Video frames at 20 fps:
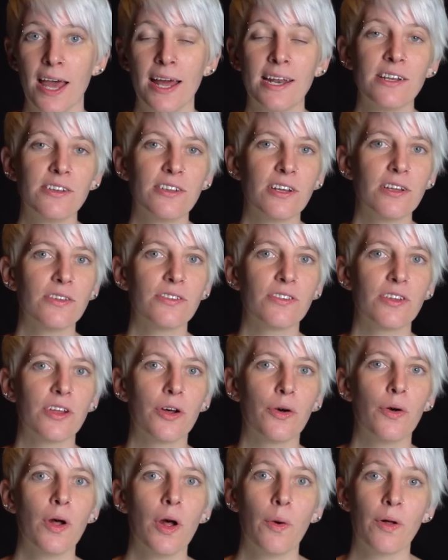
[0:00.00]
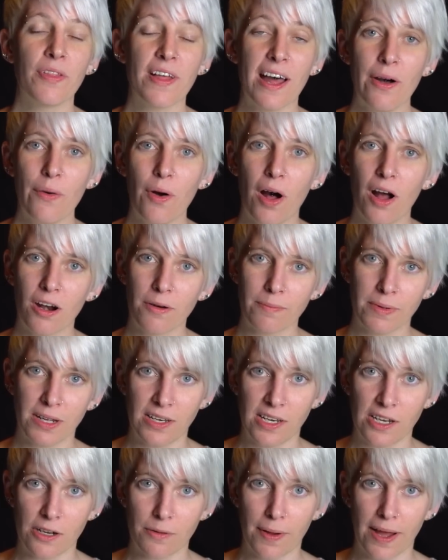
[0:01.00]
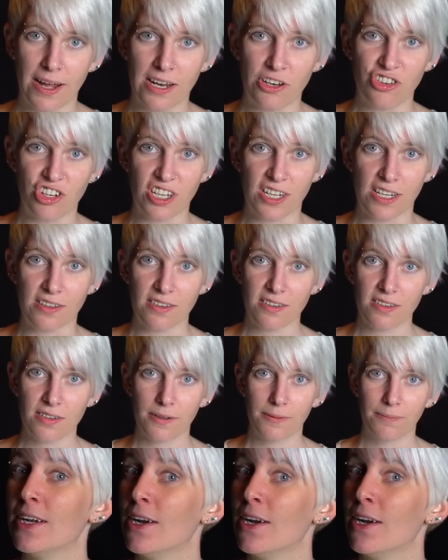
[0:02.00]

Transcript: and it does so without harming nearby genes.